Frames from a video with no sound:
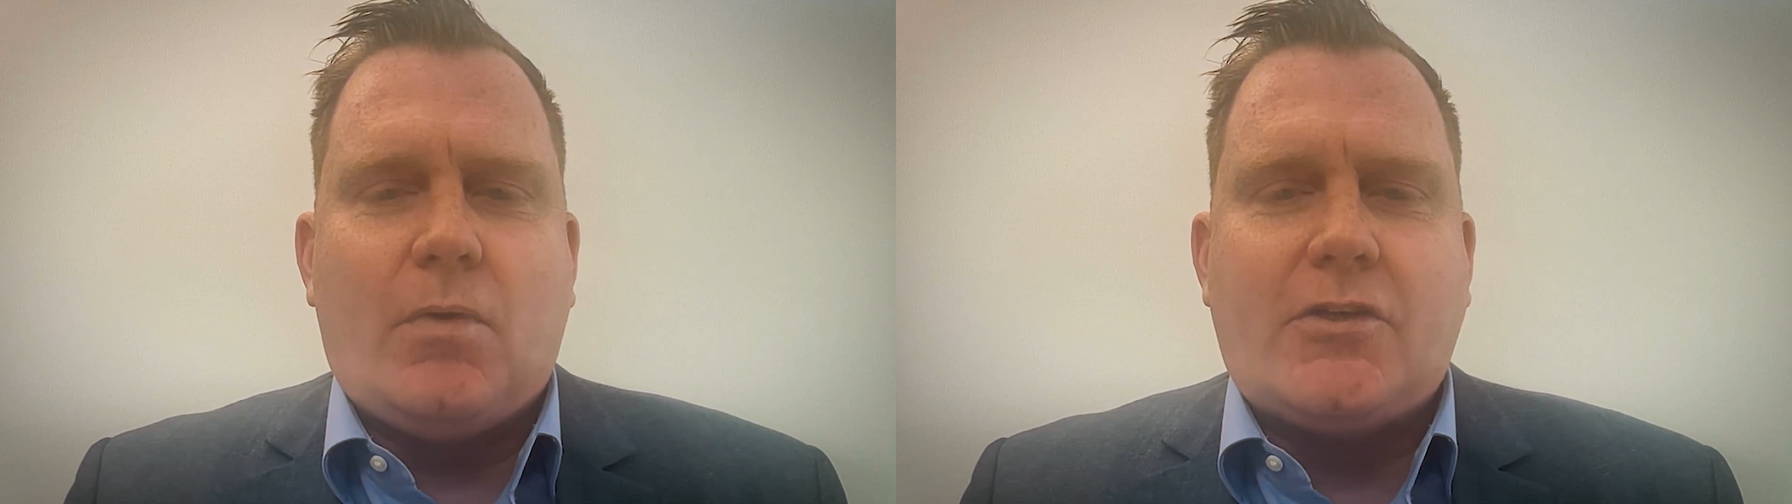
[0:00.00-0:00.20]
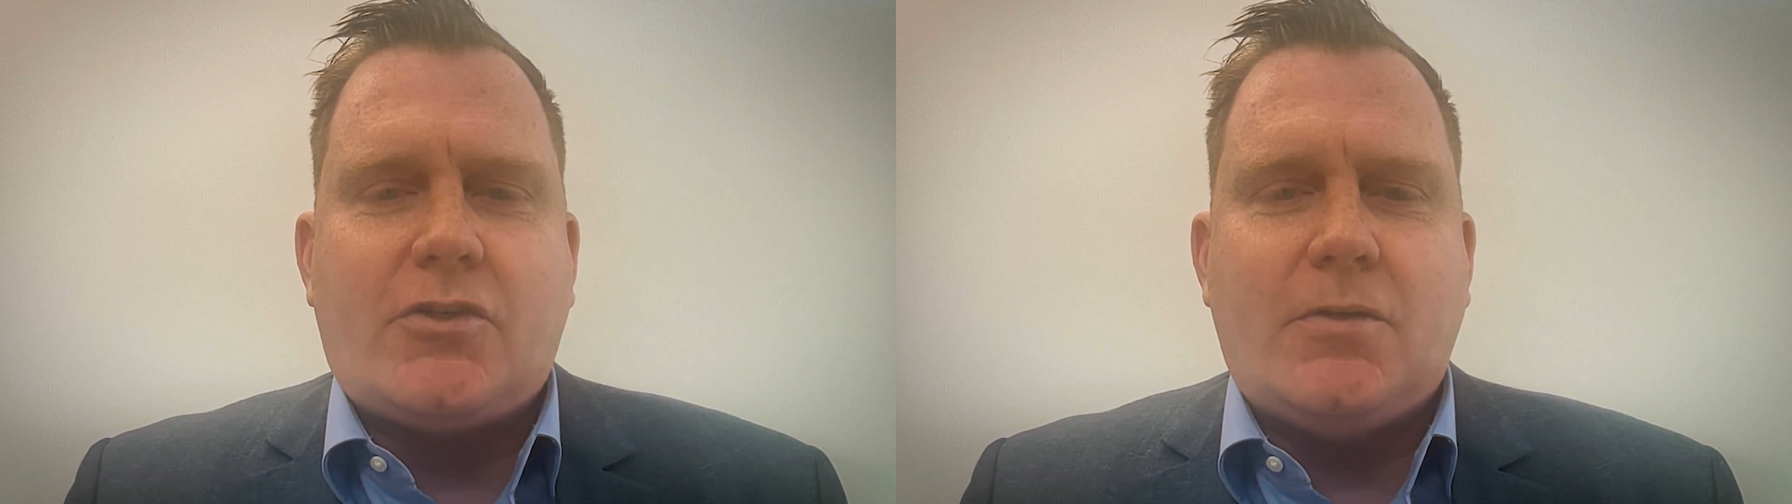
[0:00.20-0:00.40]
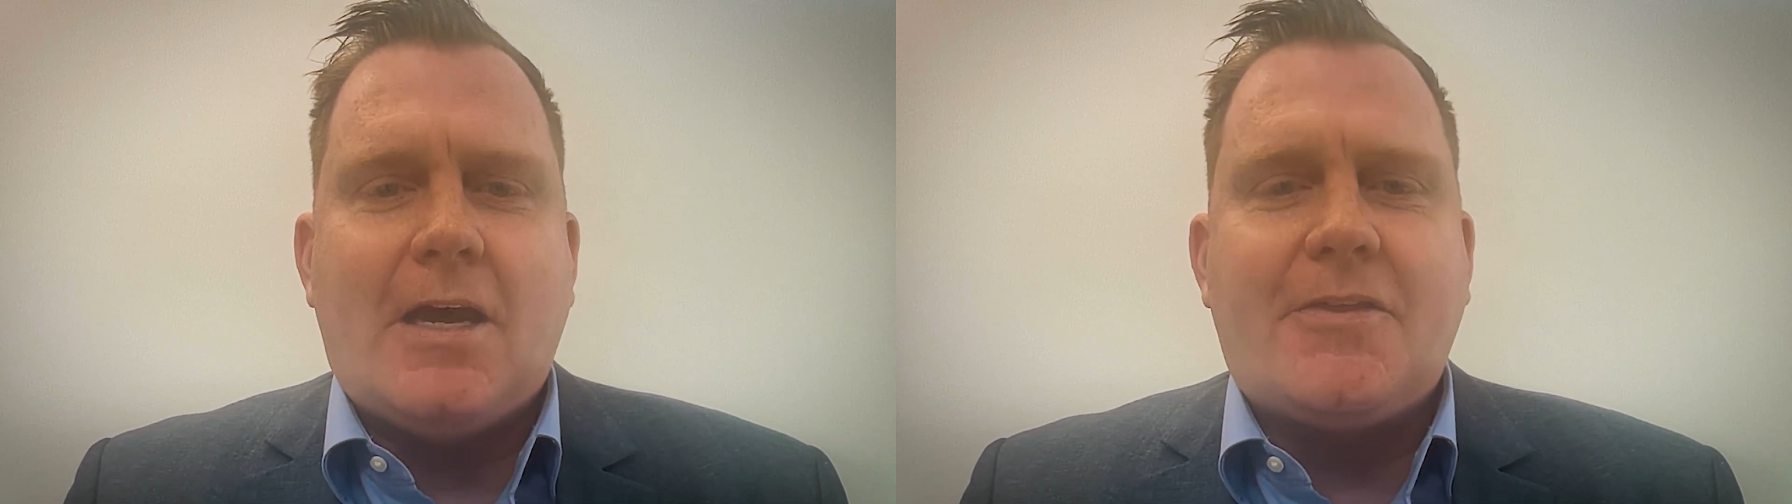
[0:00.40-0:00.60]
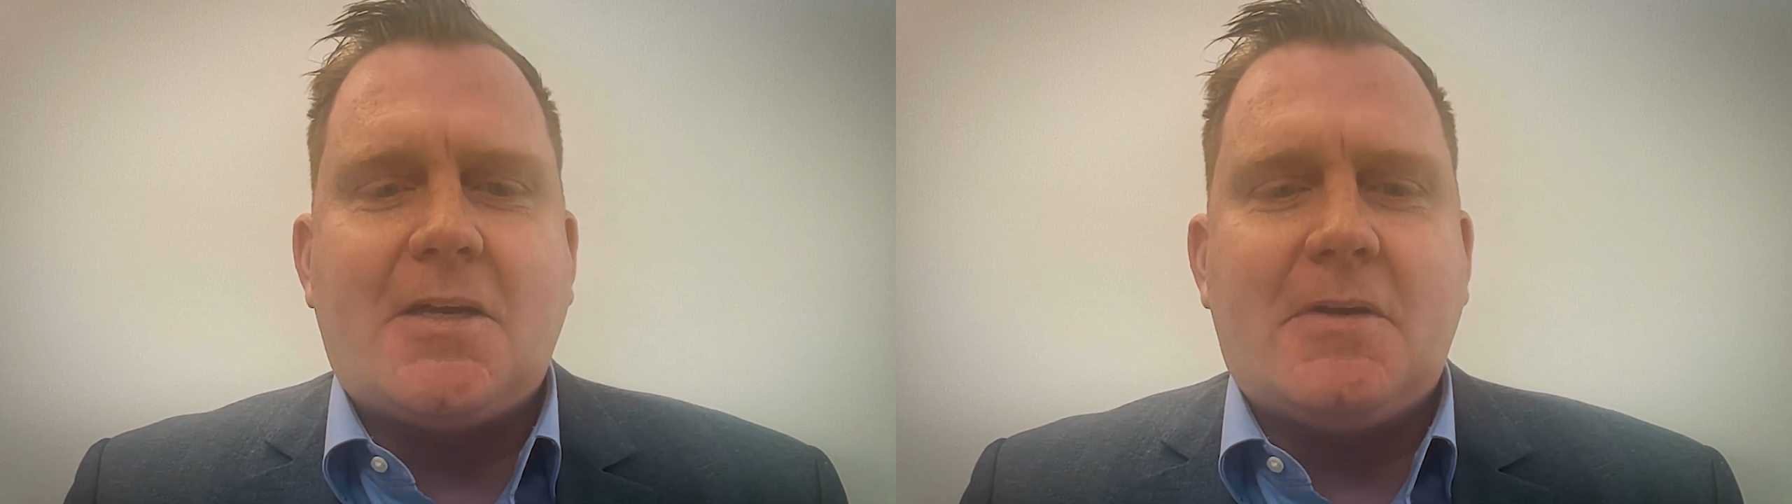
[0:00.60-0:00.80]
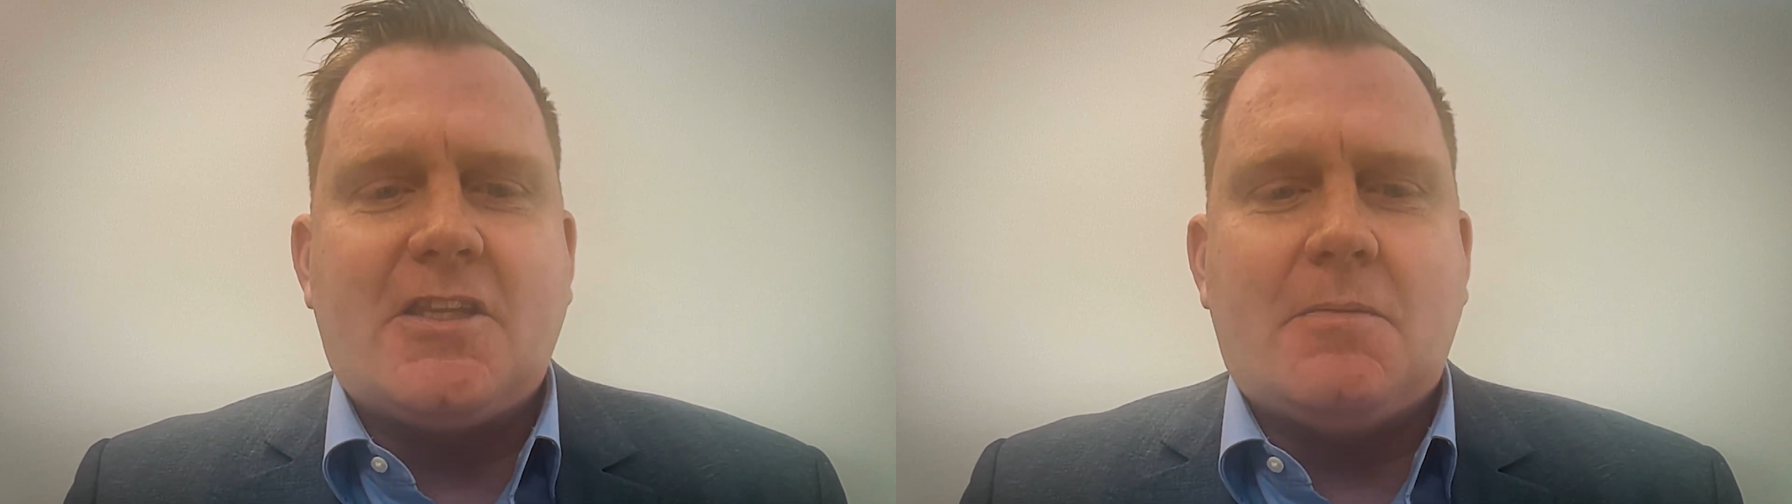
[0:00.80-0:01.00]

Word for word: wish you nothing but the